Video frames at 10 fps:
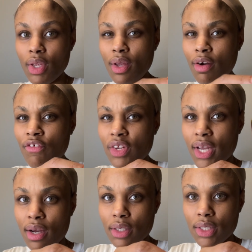Hopefully
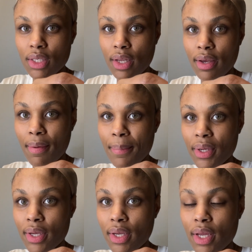y'all can see that,
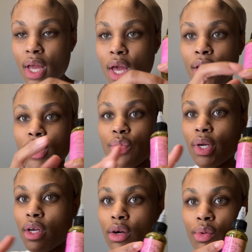but you want
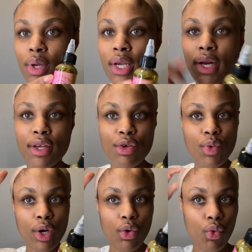to go in and you
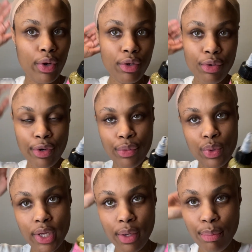want to oil your
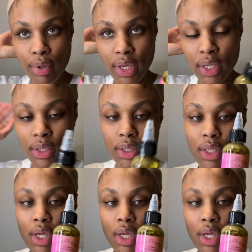wig braids